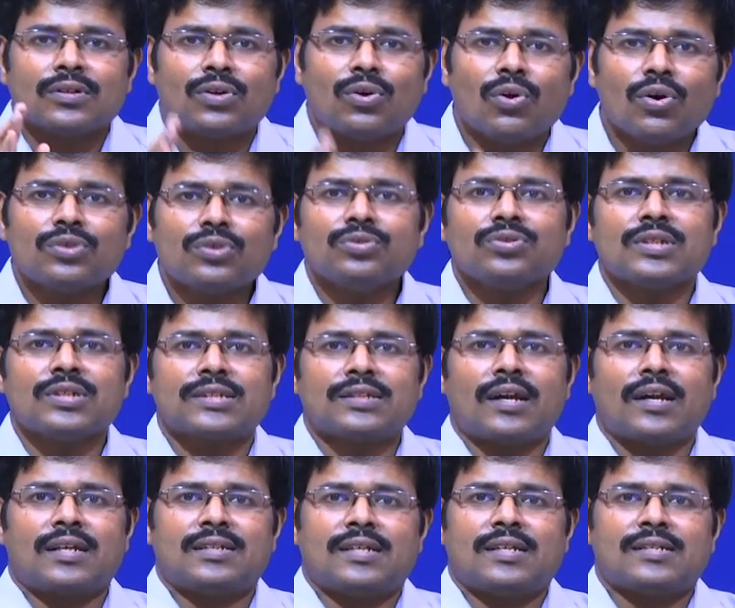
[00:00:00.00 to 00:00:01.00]
go to those
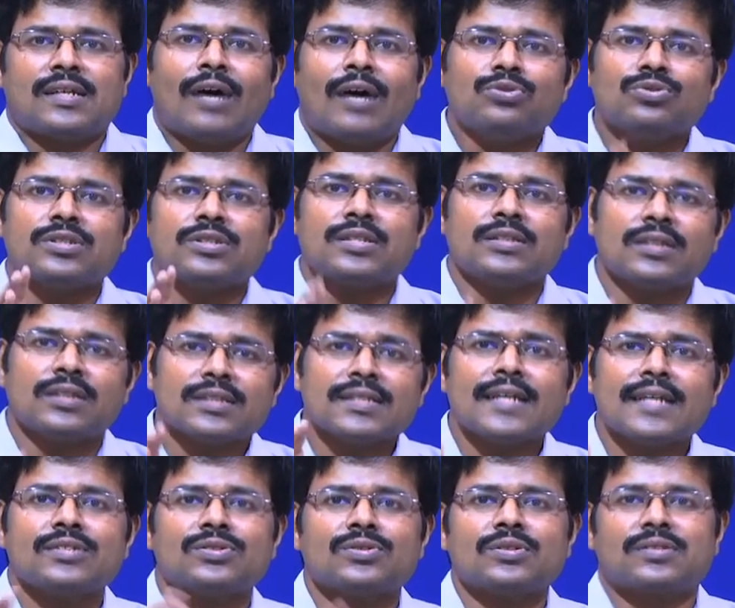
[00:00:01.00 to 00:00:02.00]
structures, how to
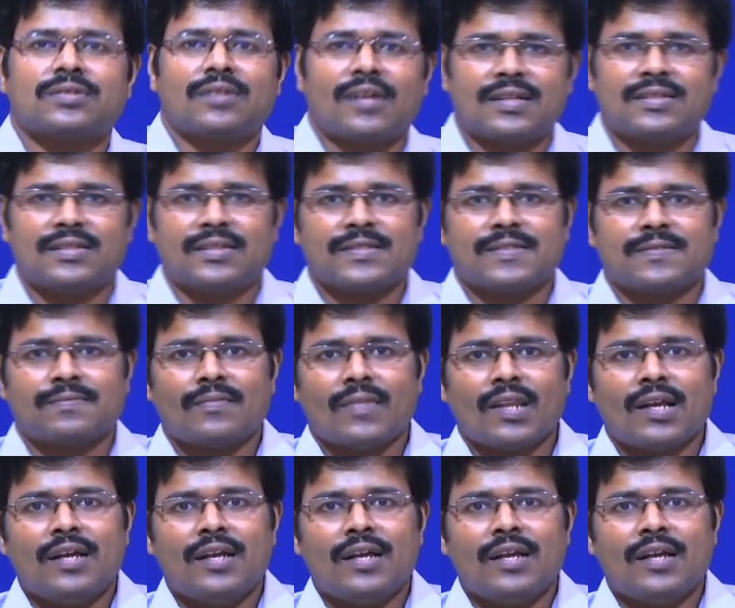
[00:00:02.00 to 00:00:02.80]
synthesize those structures.